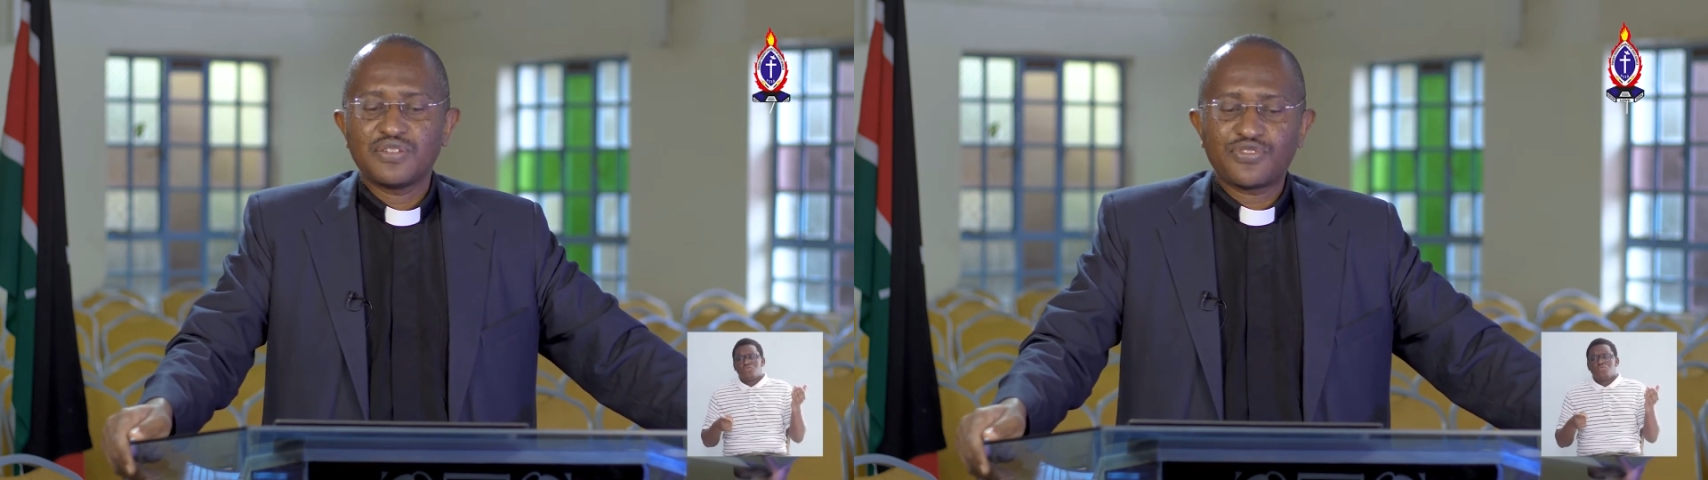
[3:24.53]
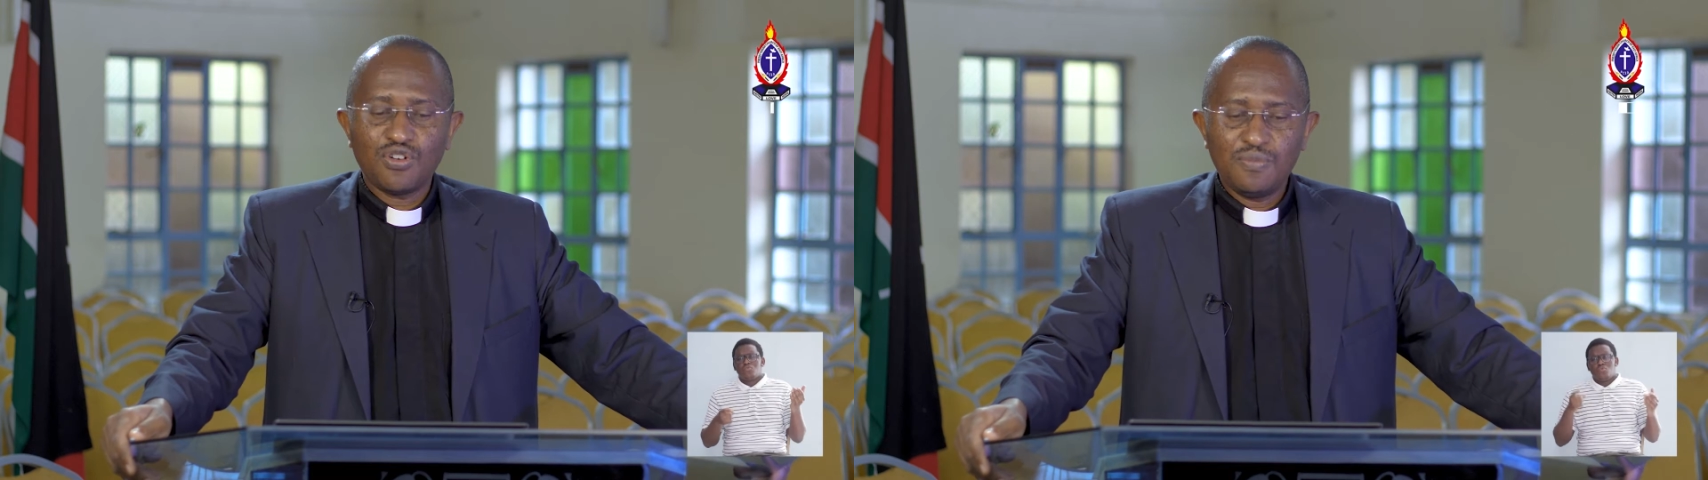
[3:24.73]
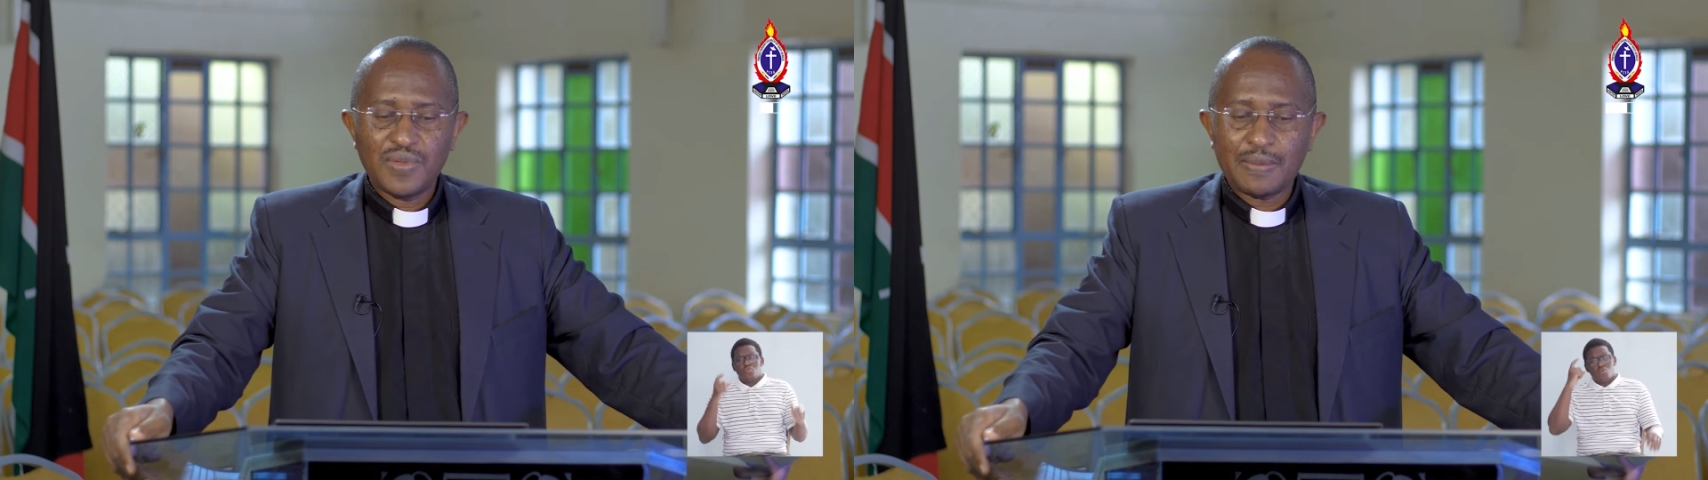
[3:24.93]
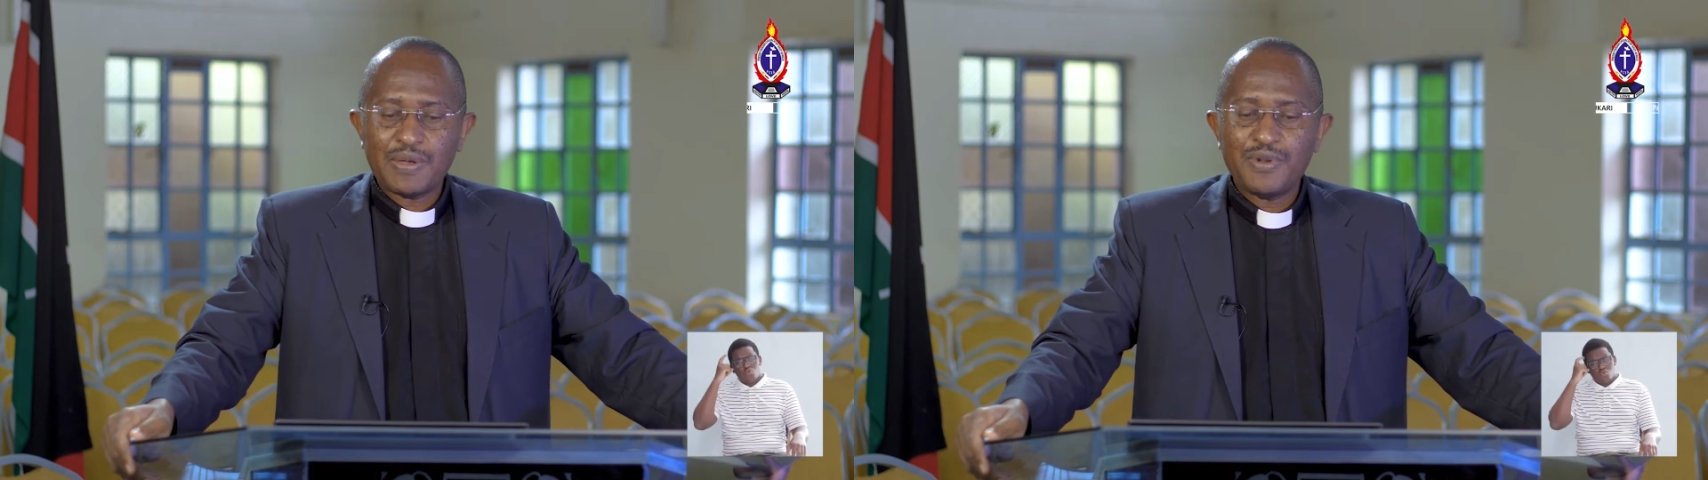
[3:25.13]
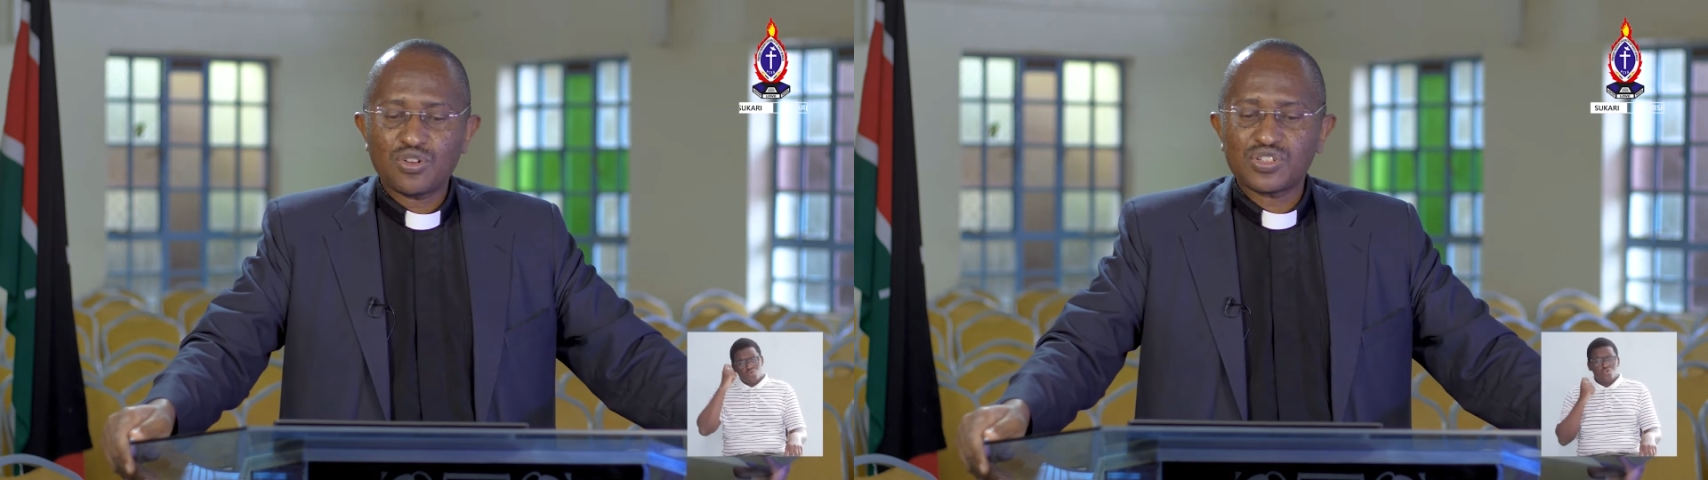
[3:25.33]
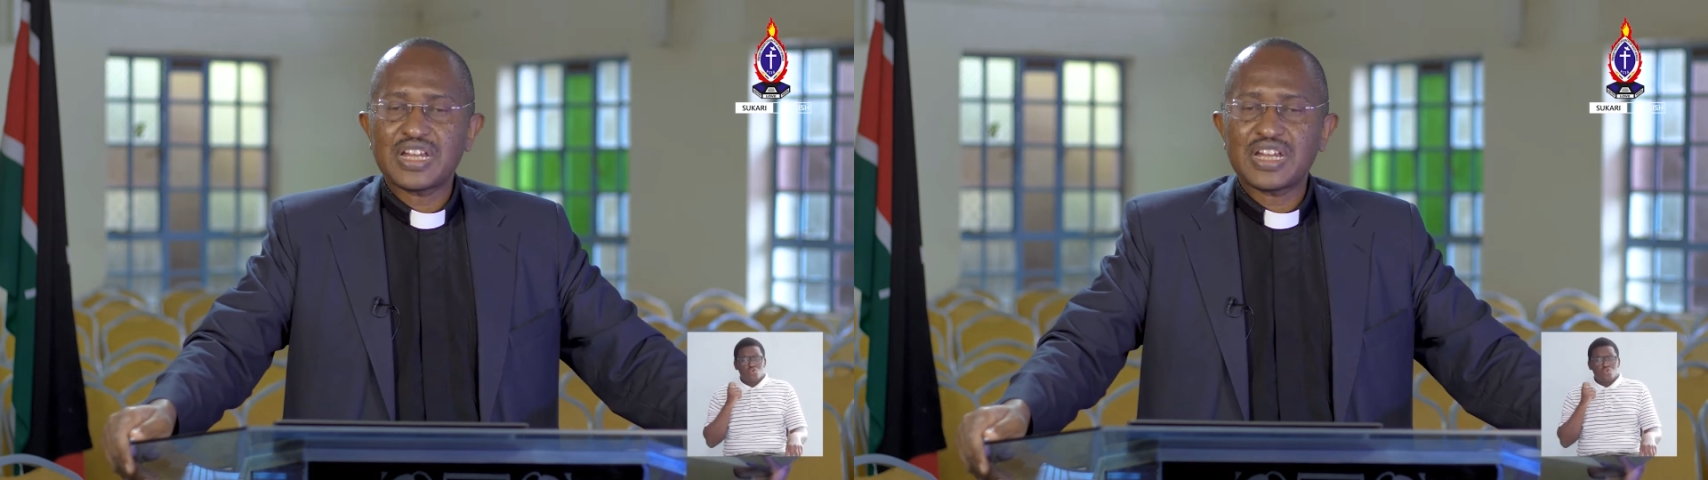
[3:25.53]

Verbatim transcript: From a biblical